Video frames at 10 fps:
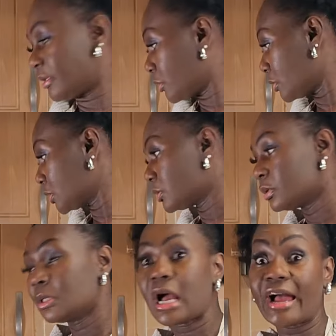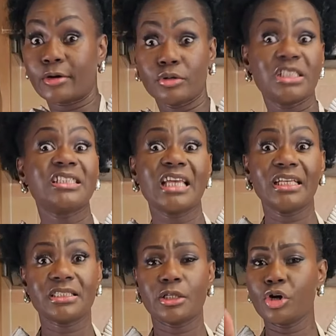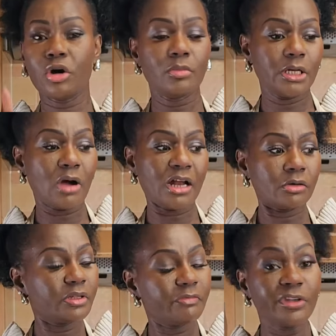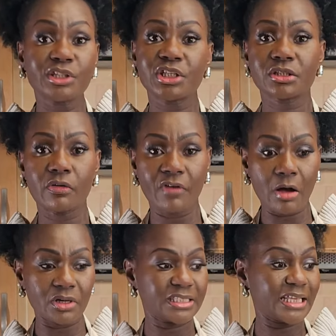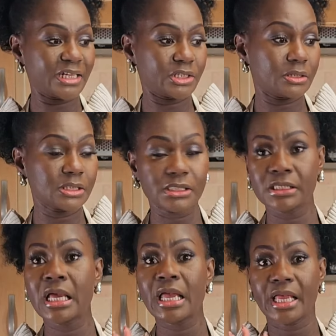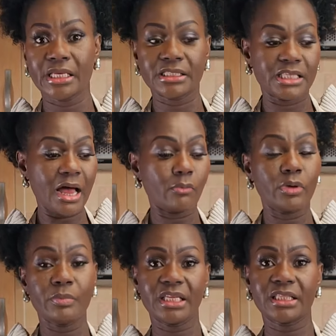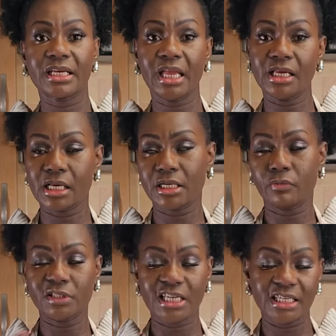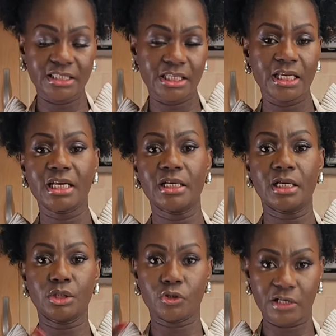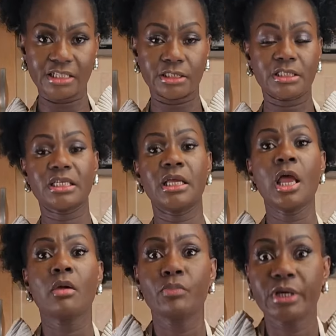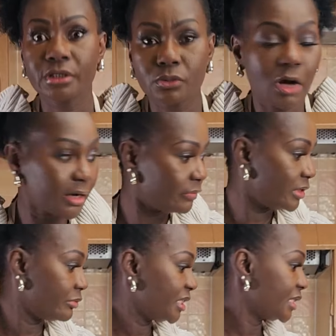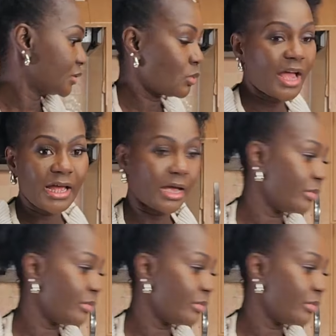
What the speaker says: thought I couldn't taste it. Normally, one of the features of our sessions is that we make the cake and then we taste it and then you get to see. Because one of the reasons why I